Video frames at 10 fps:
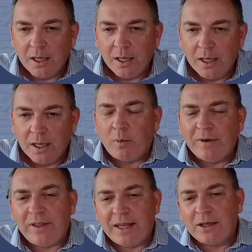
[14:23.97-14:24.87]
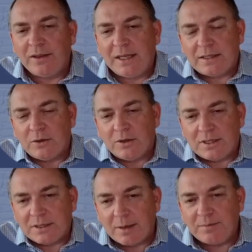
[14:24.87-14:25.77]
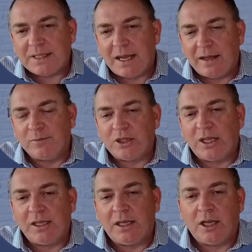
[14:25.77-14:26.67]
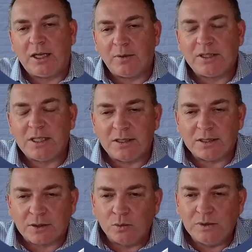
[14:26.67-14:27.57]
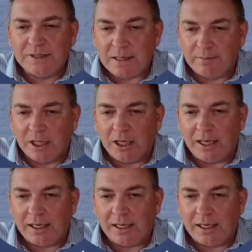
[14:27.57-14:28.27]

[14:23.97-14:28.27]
But we've then got this sort of subset of machine learning, which is called deep learning.